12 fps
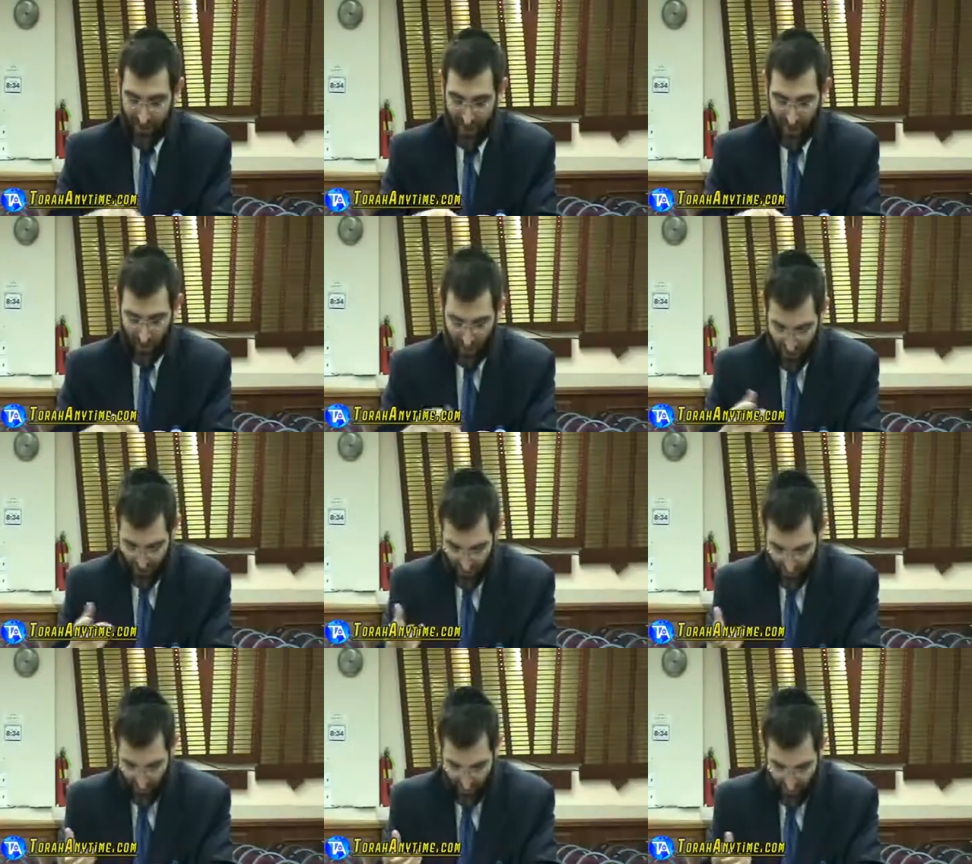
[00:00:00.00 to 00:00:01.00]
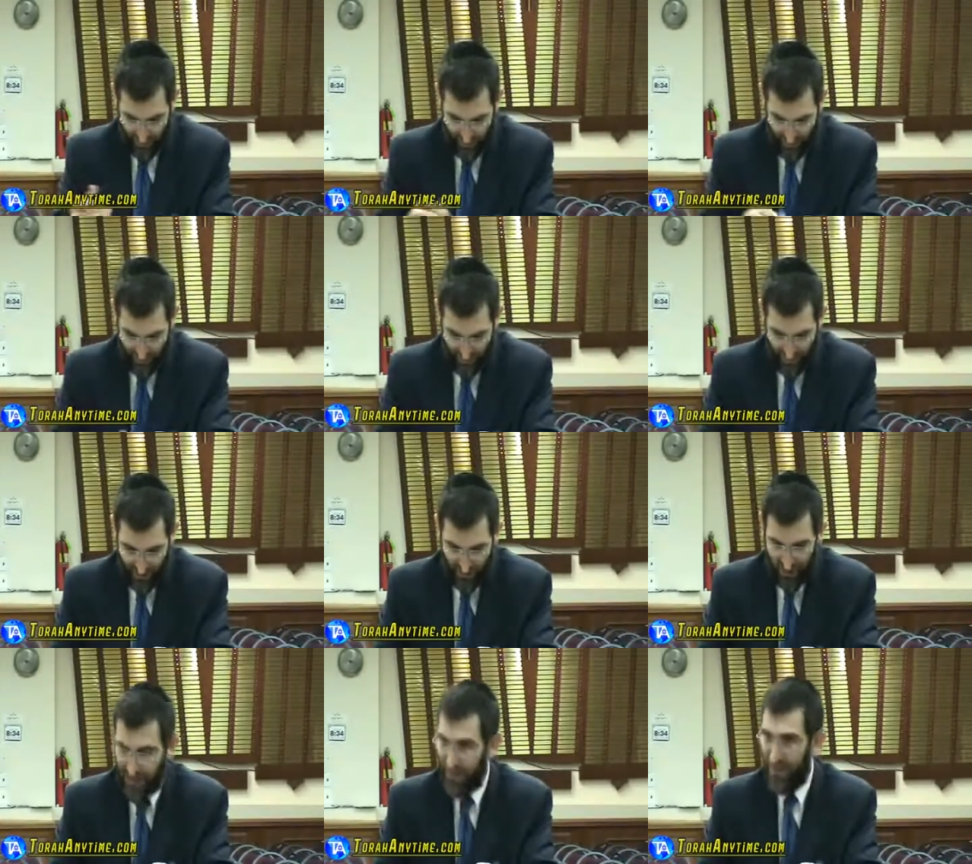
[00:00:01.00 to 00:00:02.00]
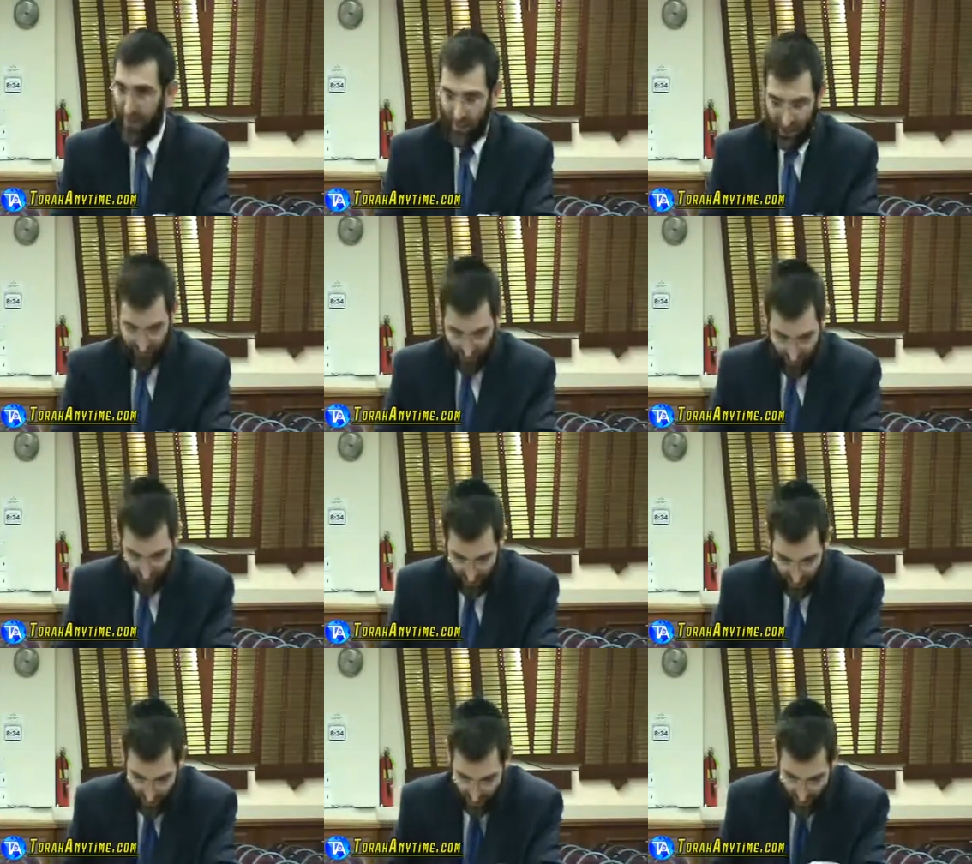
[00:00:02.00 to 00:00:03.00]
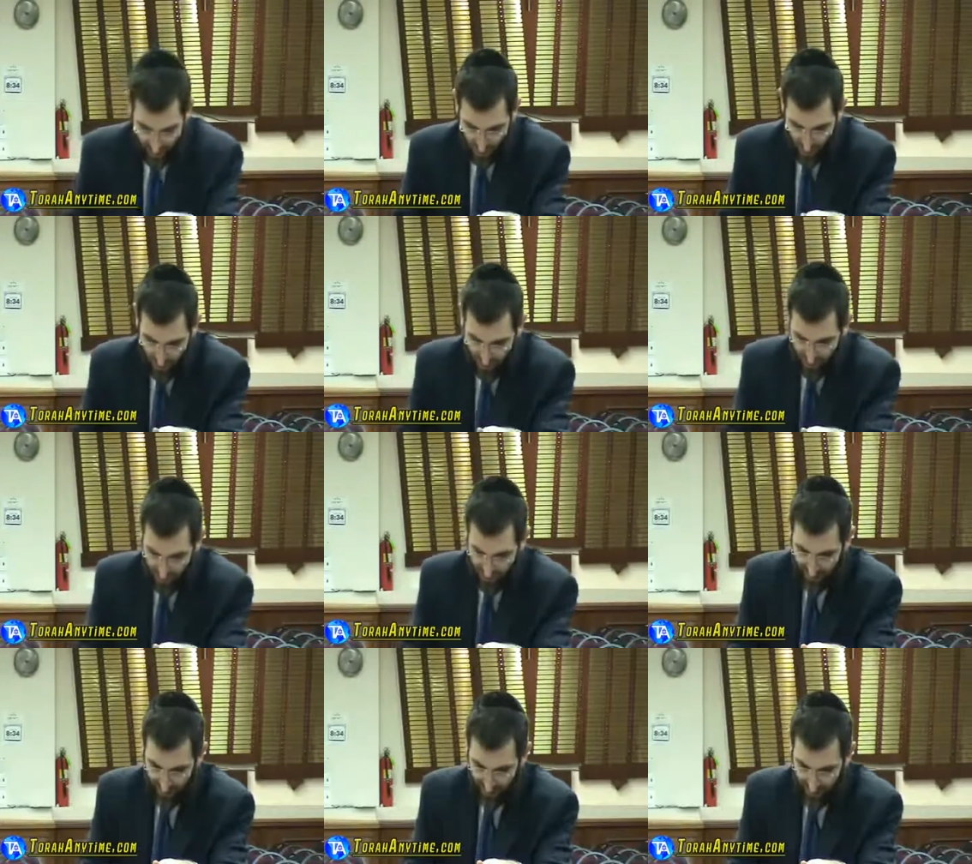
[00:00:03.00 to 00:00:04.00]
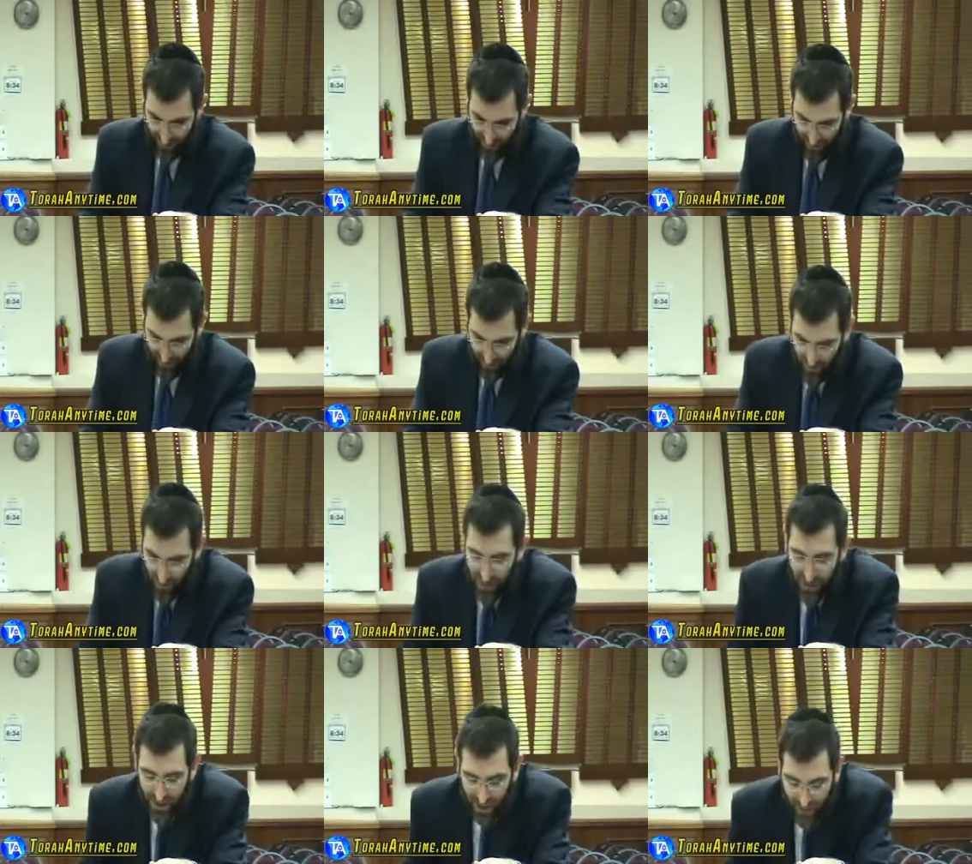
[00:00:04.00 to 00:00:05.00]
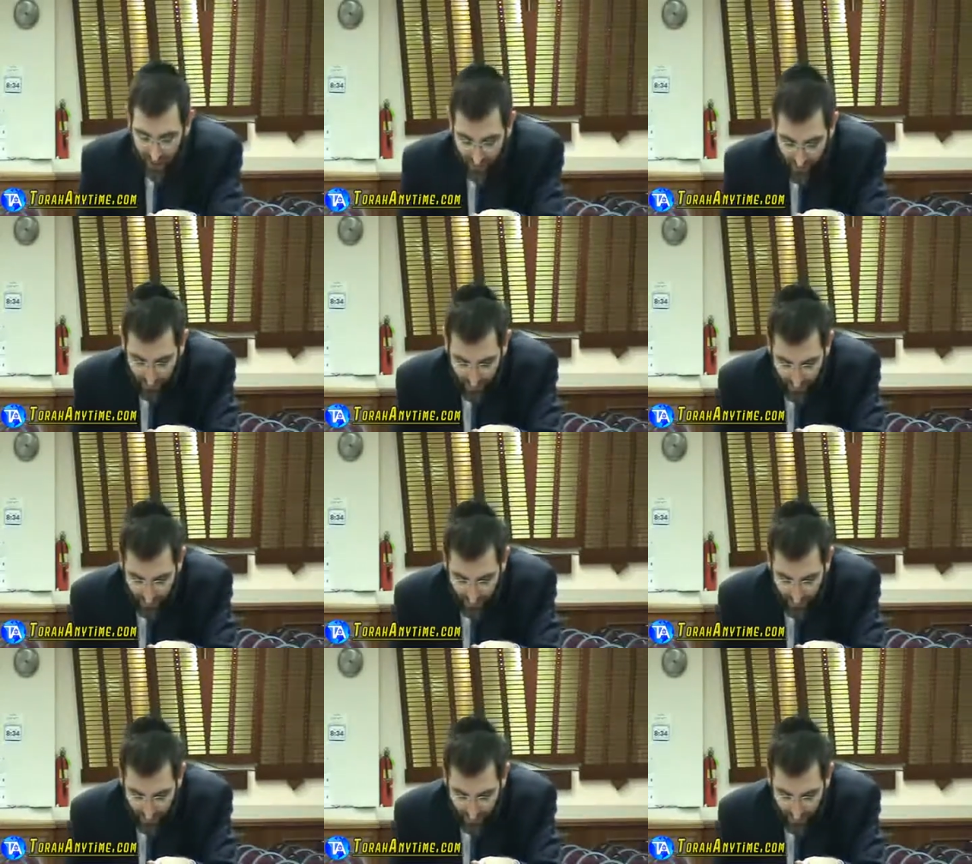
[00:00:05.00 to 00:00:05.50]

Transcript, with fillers: This guy turns to Hillel and he says to Hillel, listen to his words. What does he say?